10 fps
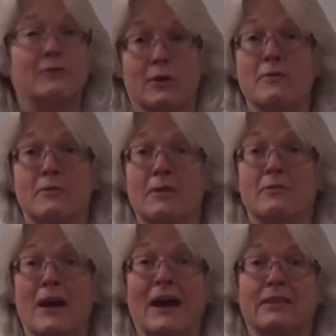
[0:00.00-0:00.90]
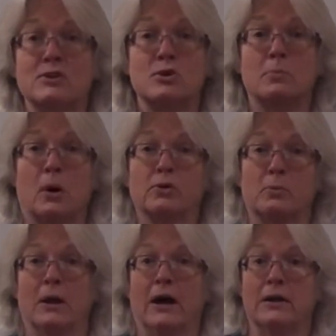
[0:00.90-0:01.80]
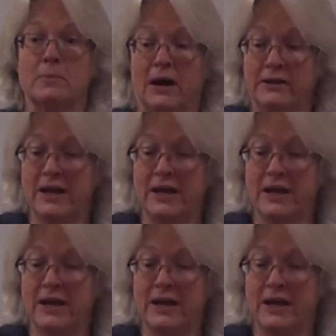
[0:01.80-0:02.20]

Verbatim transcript: for the, the fact that you're multiplying by